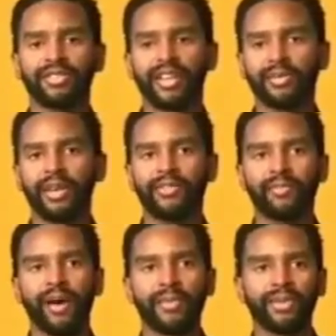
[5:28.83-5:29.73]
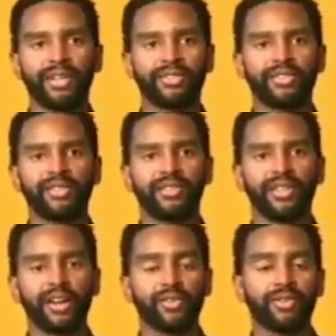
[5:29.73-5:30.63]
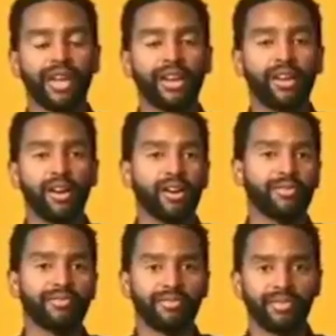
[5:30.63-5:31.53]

segment of the population that are